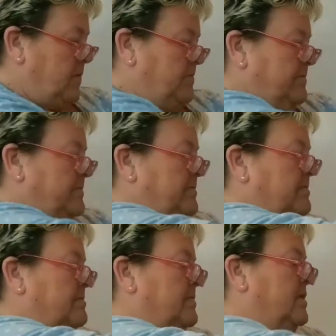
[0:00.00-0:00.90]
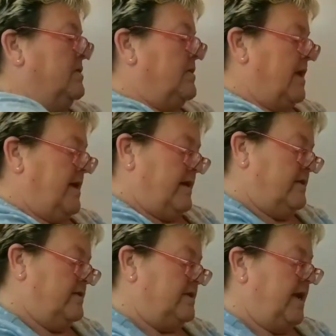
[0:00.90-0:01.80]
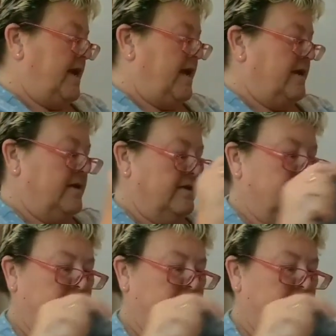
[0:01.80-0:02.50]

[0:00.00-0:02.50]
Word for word: Oh, okay, the tag,